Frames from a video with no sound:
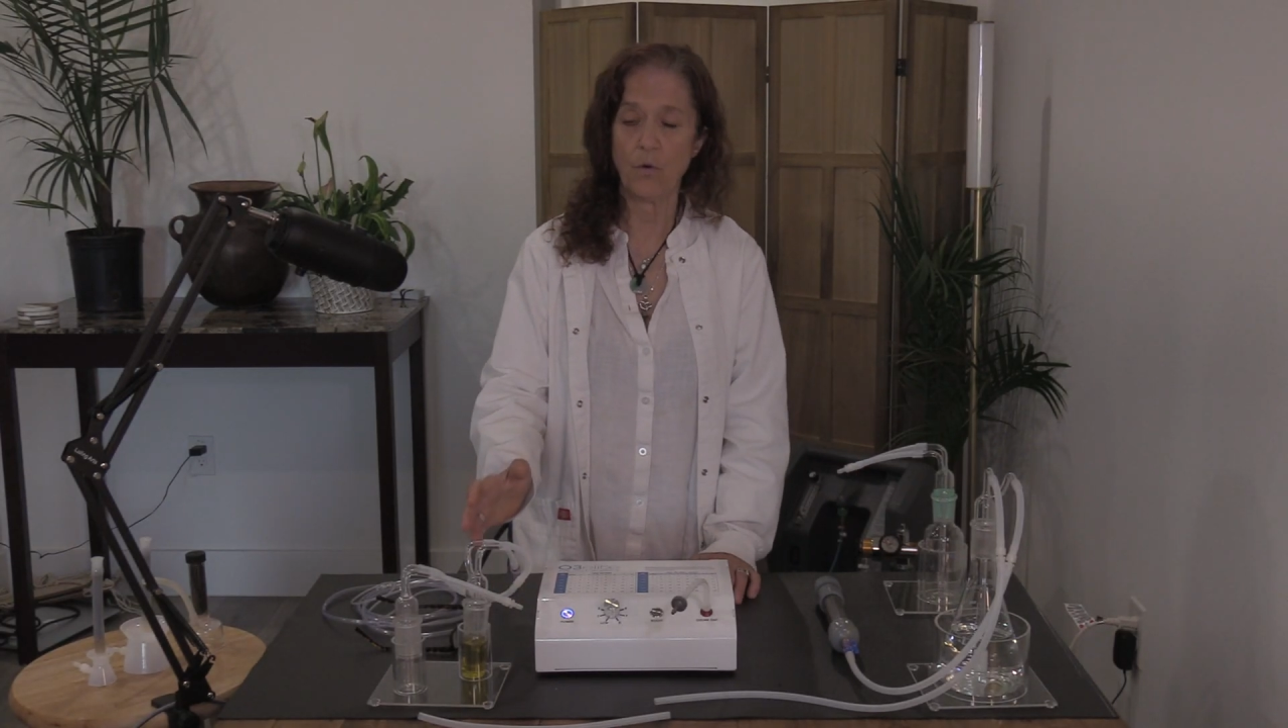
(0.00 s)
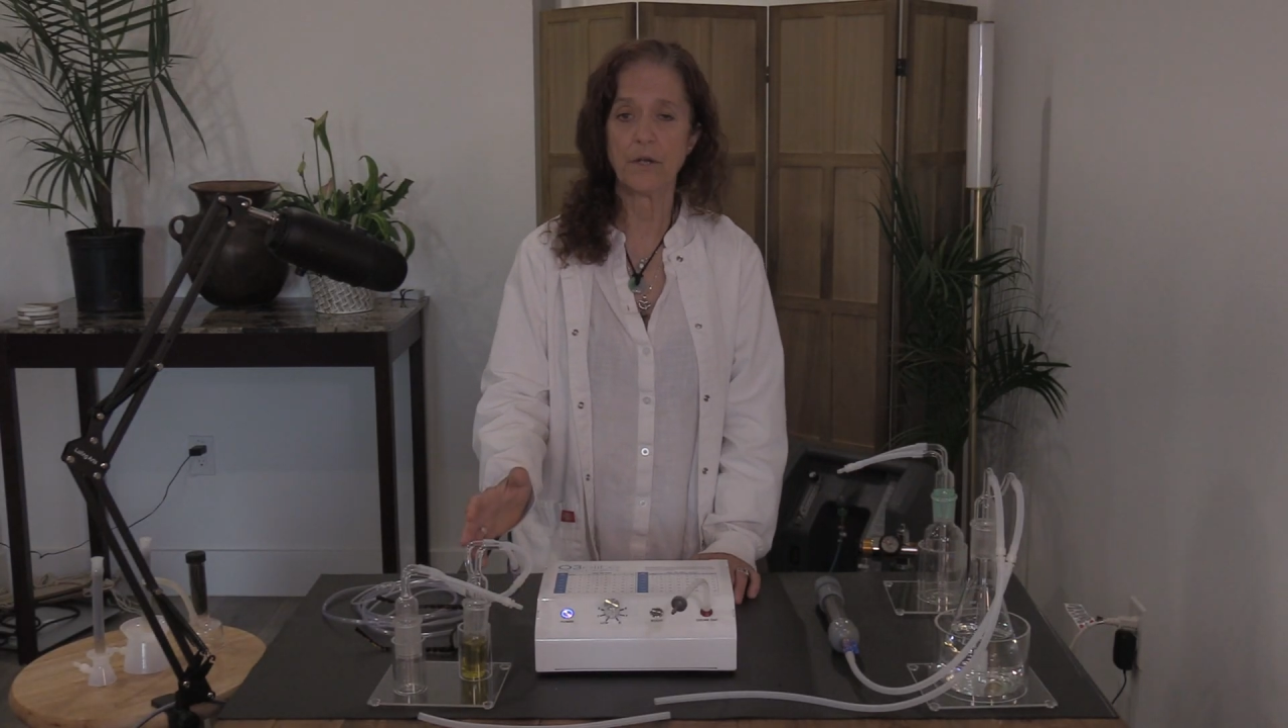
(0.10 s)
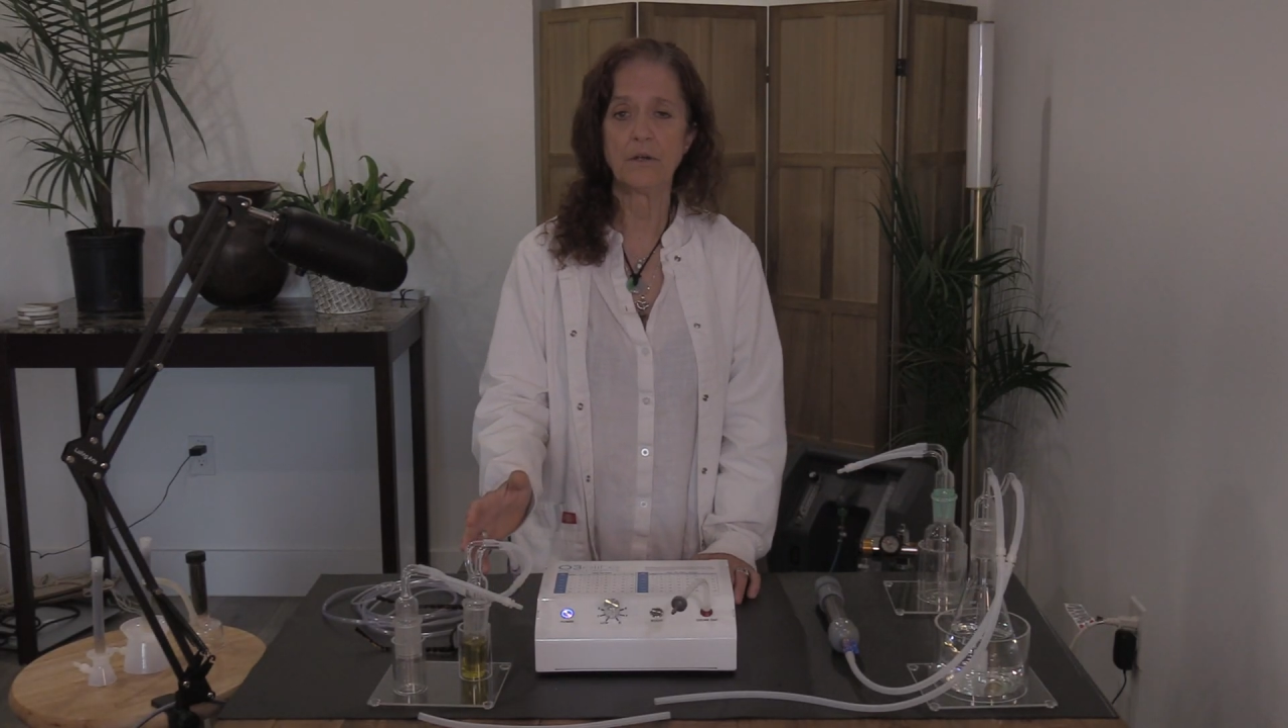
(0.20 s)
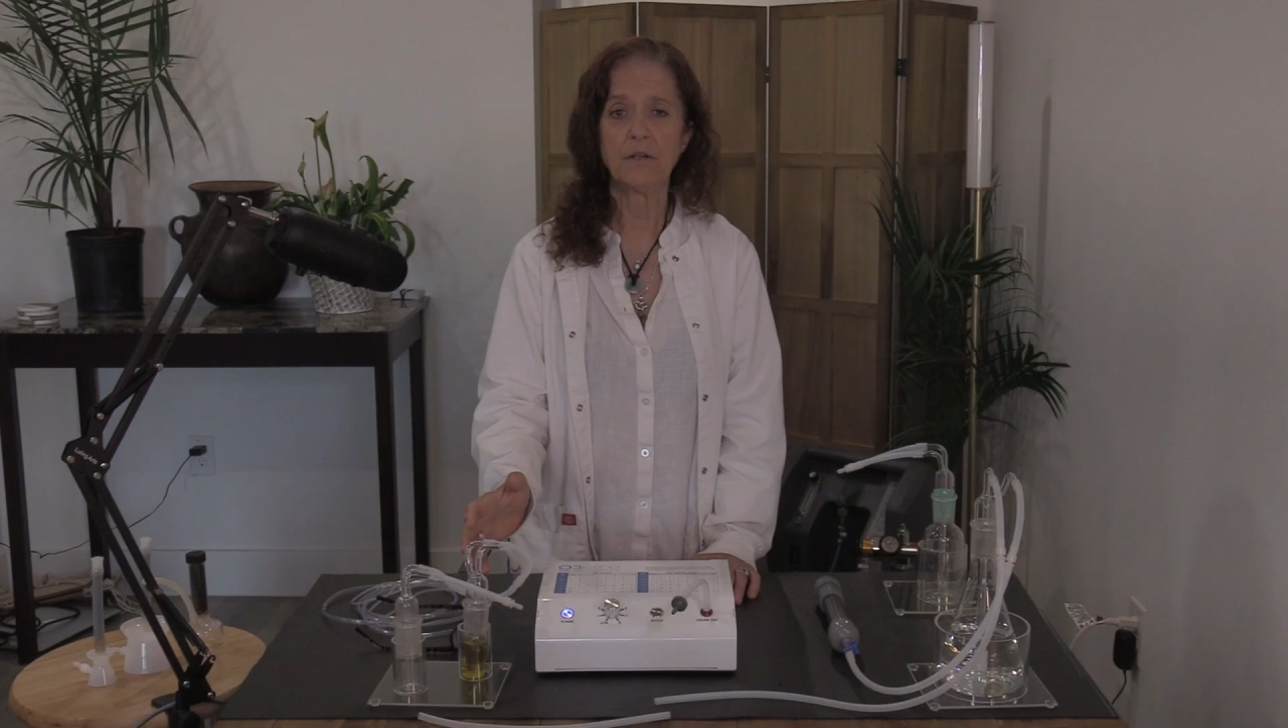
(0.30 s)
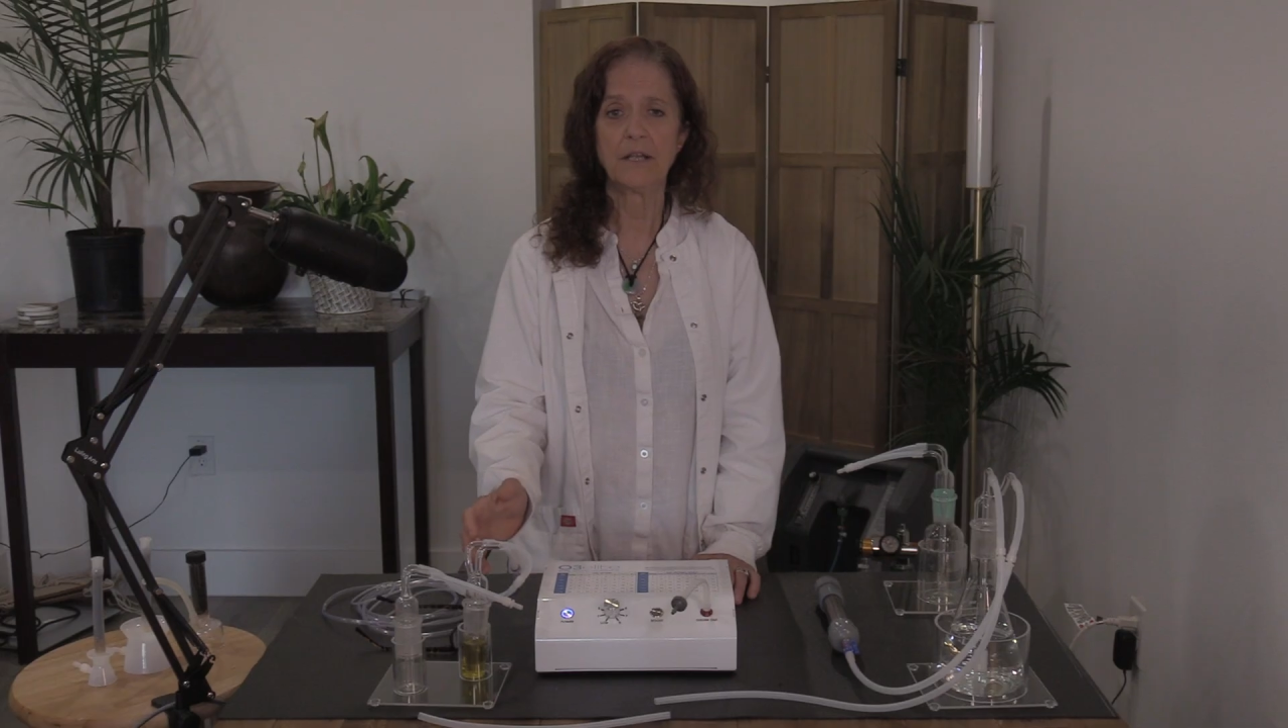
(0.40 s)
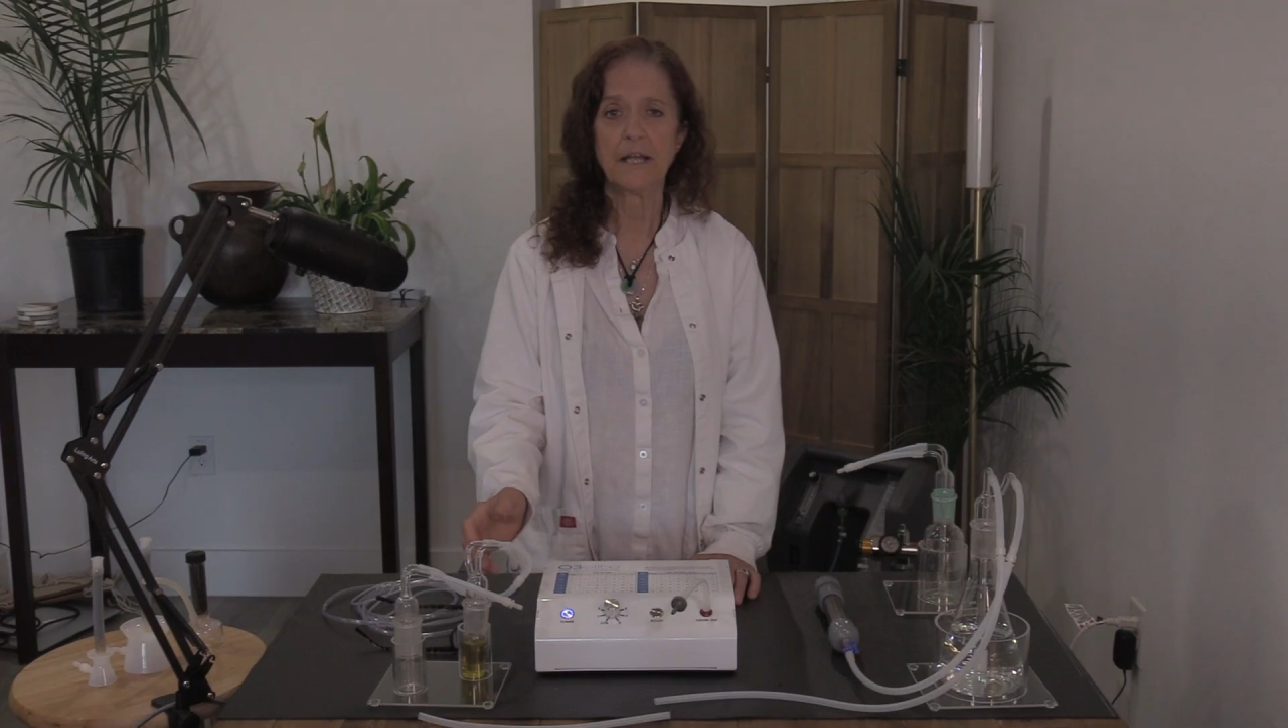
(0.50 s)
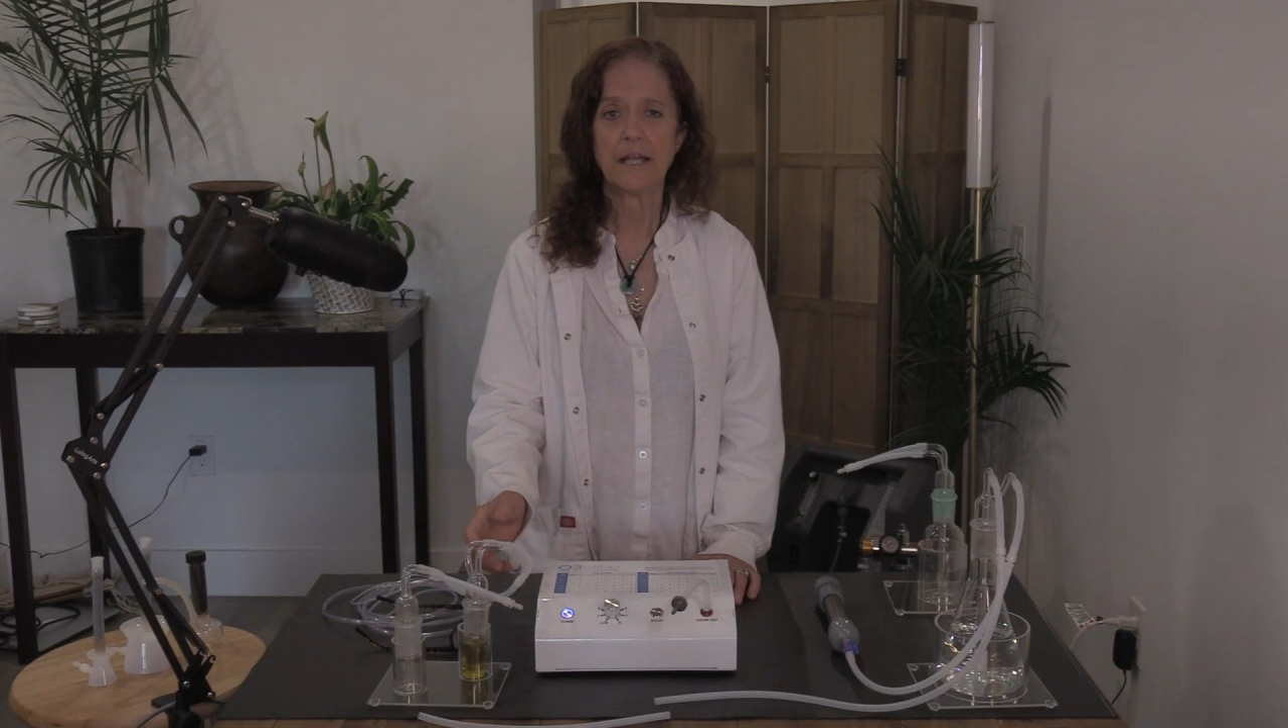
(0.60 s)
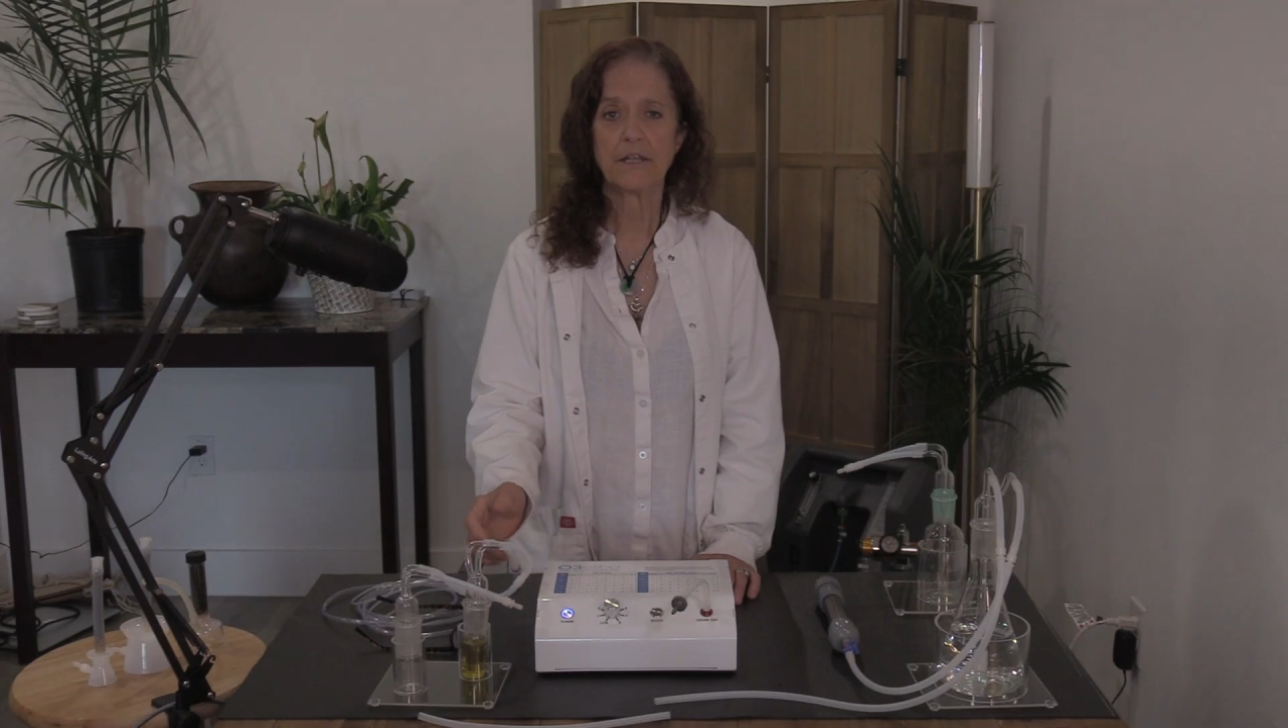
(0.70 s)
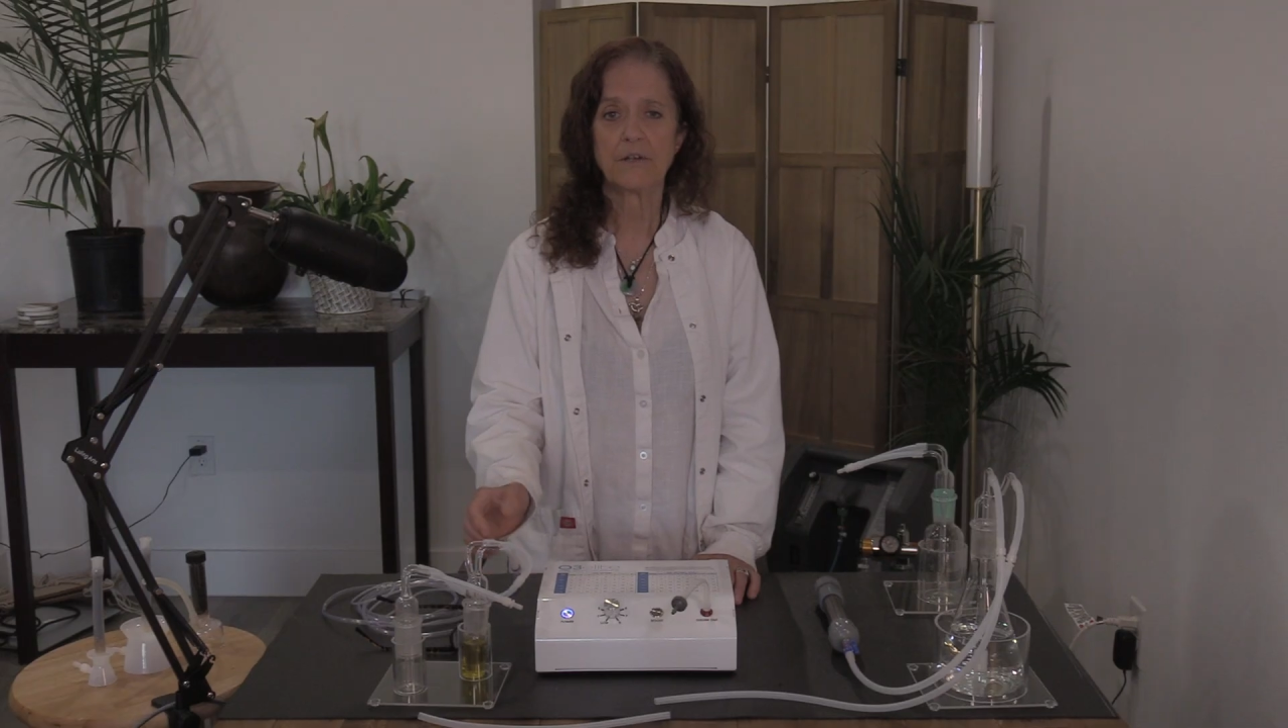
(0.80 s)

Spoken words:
oil,